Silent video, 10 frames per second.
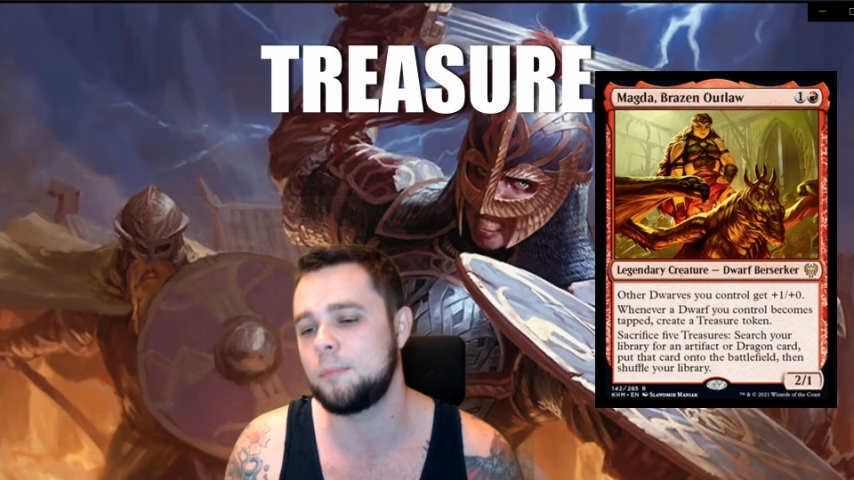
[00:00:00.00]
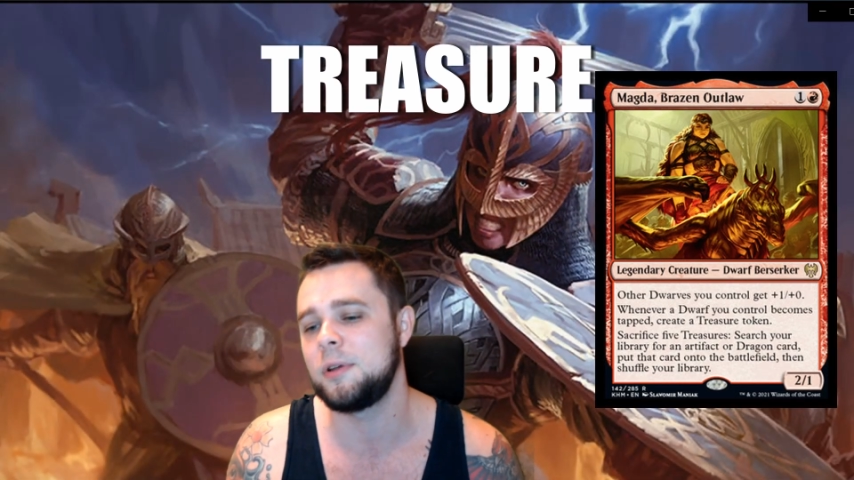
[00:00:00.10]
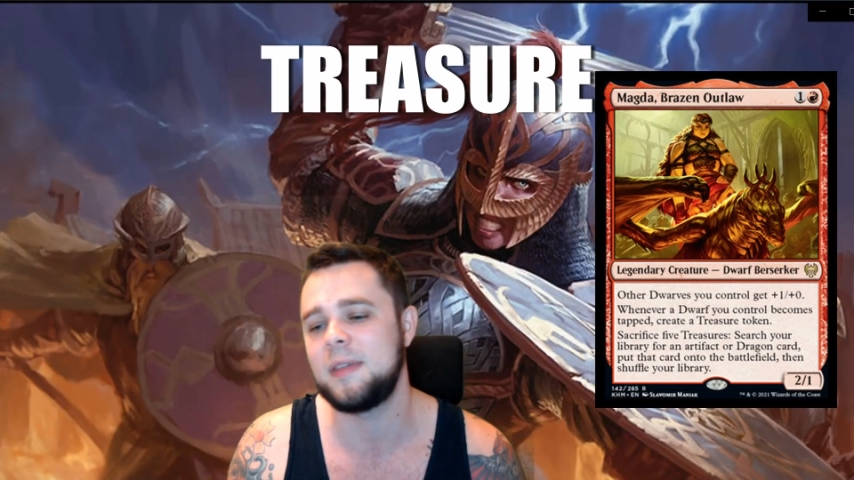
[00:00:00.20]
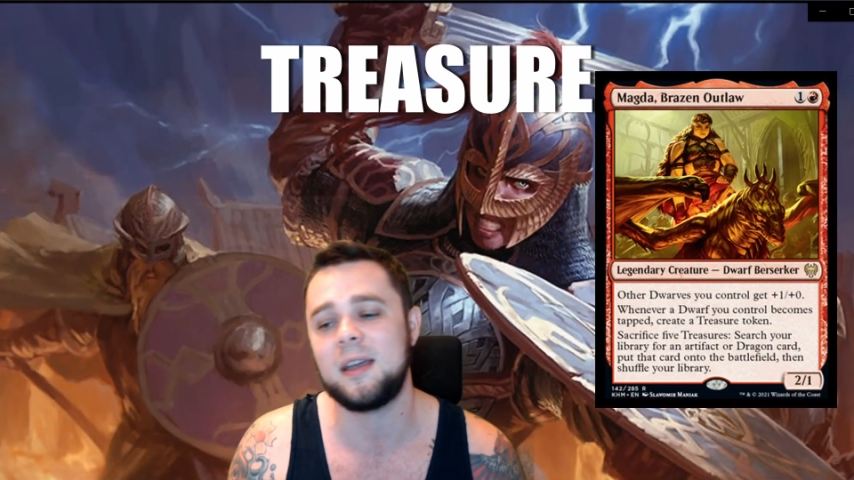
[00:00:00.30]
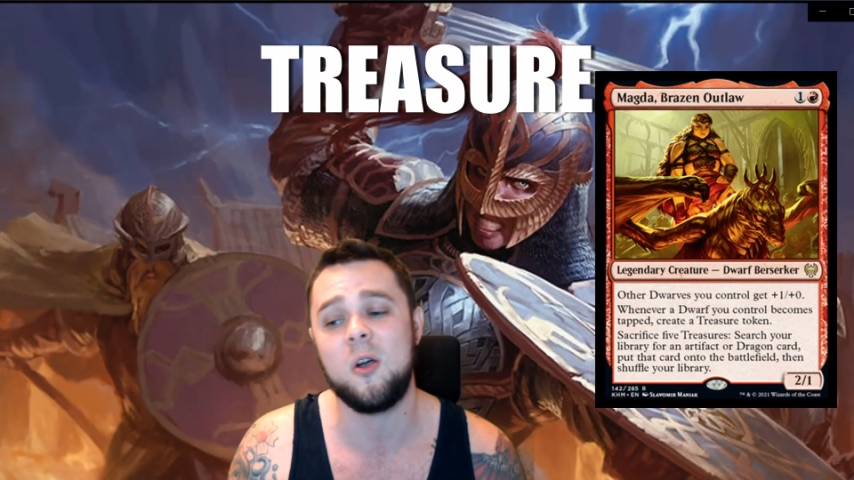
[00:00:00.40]
Put
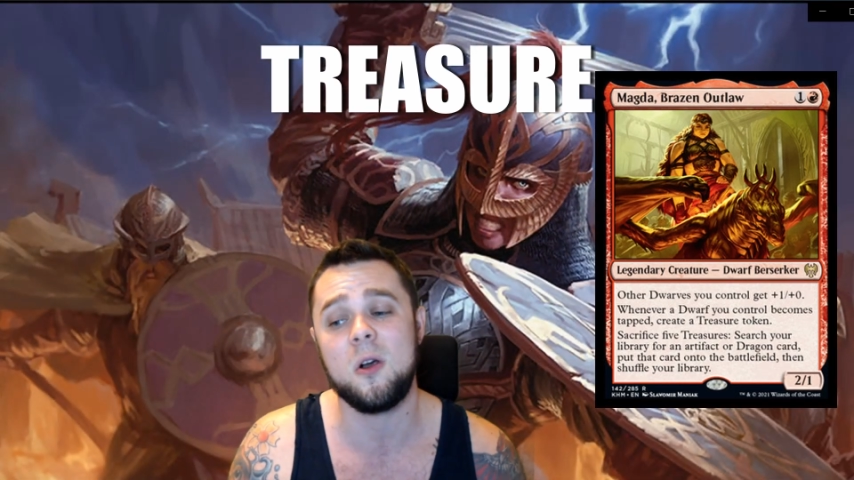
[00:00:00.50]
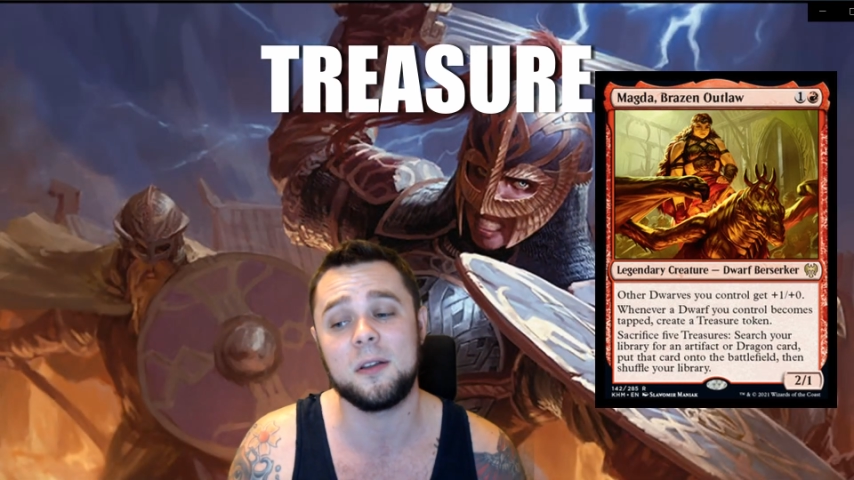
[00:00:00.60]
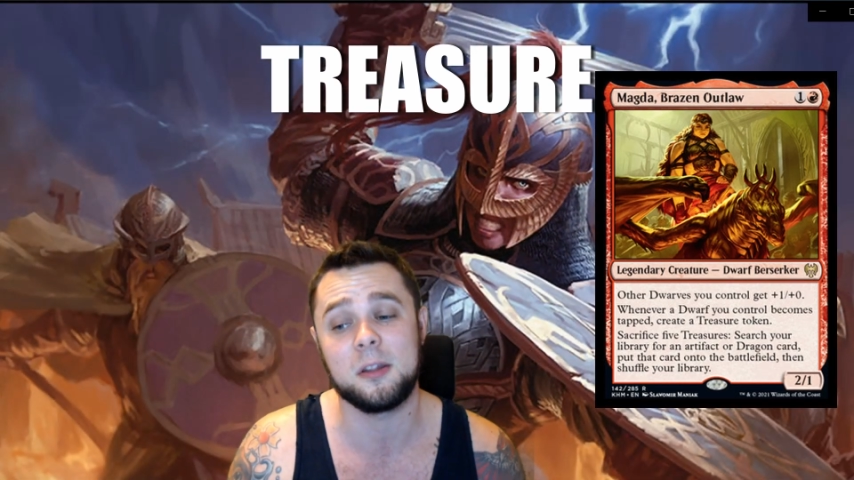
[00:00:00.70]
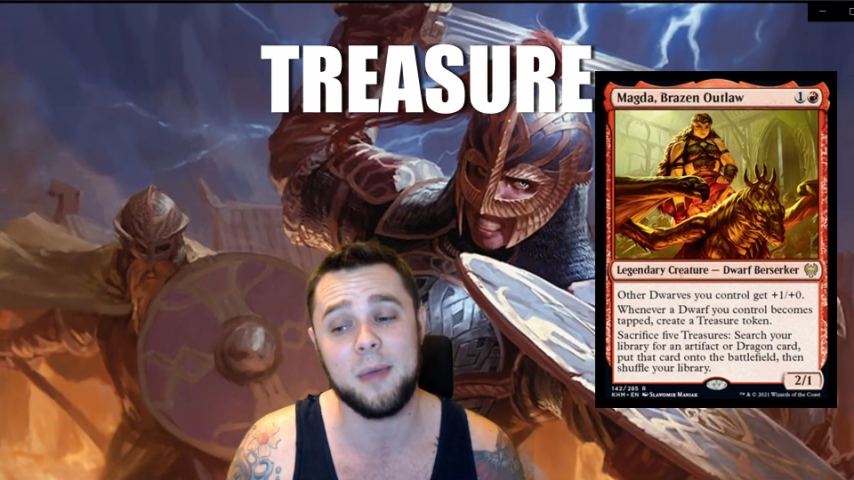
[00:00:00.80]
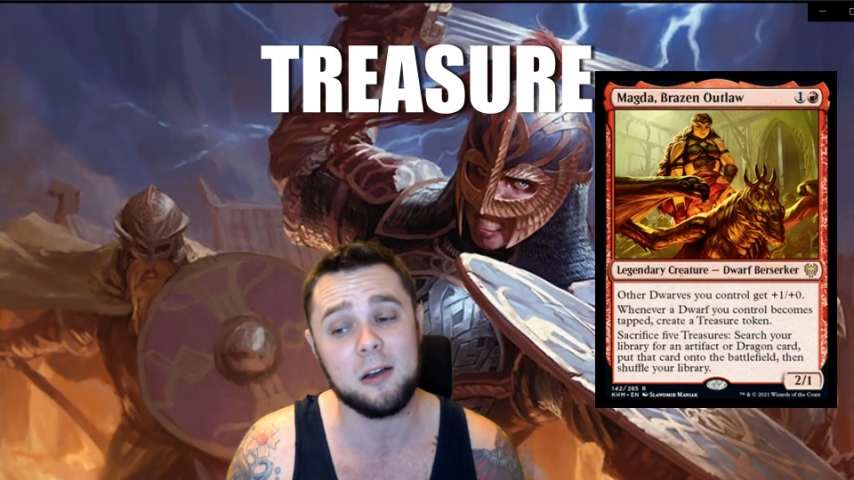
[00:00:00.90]
that card
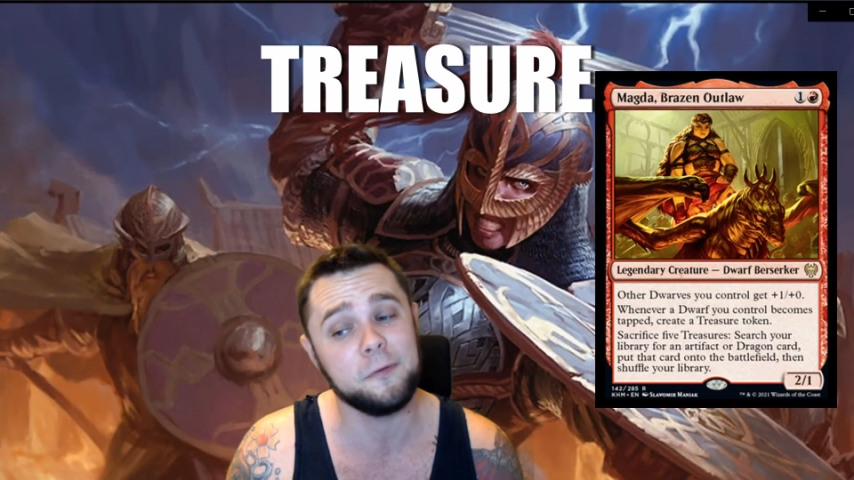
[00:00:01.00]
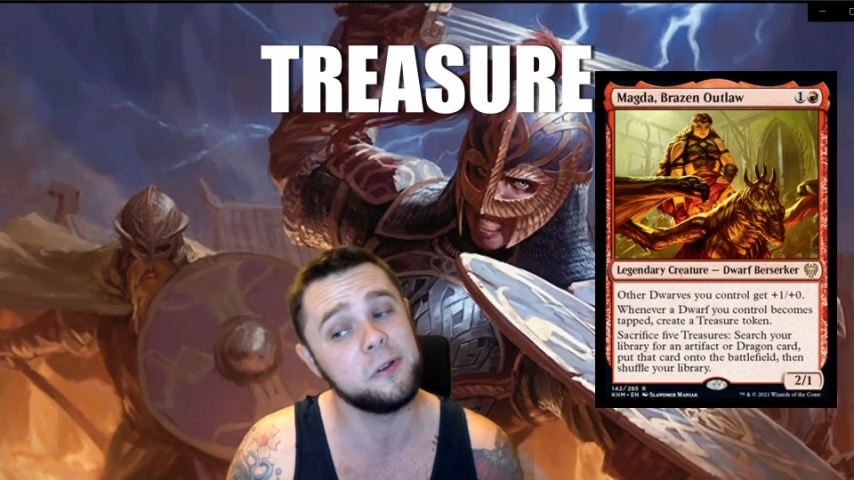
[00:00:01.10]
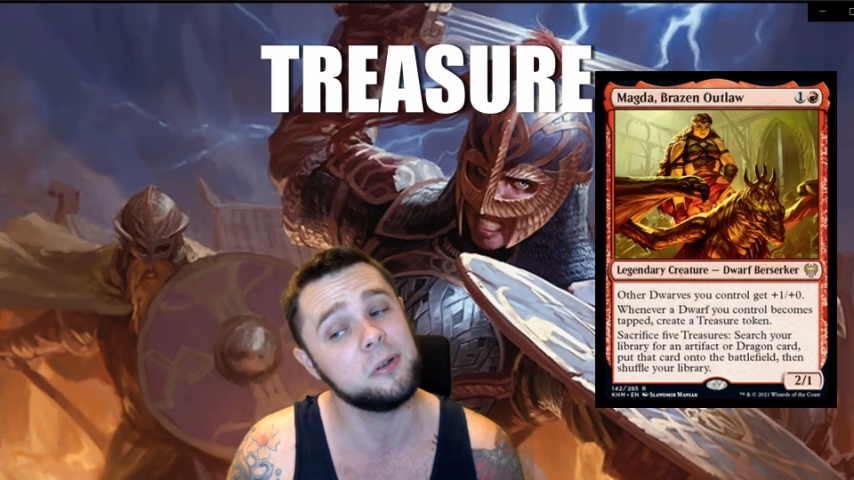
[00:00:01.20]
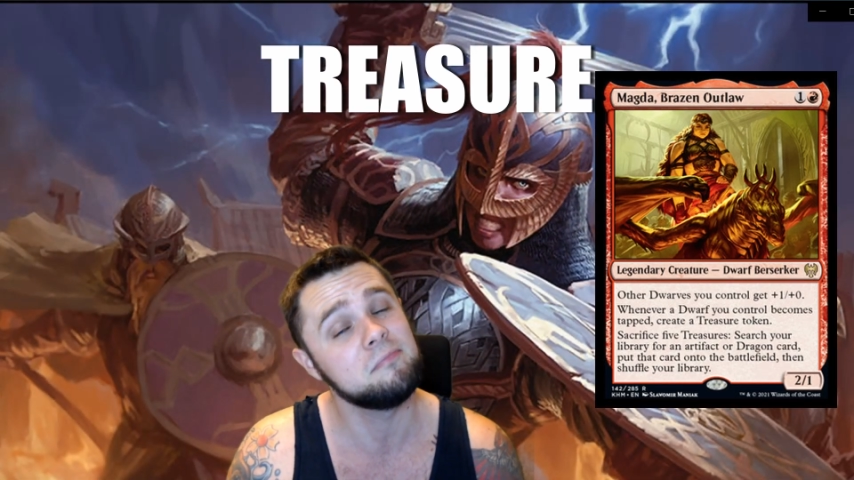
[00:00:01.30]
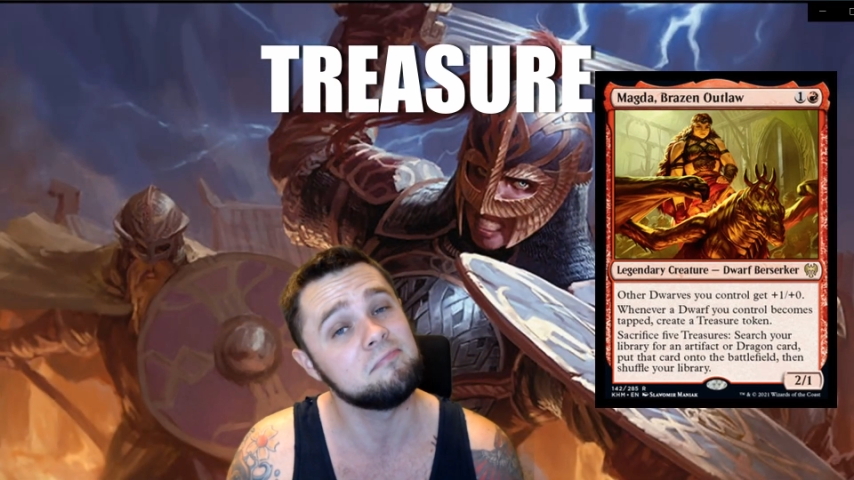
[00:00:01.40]
in the battlefield.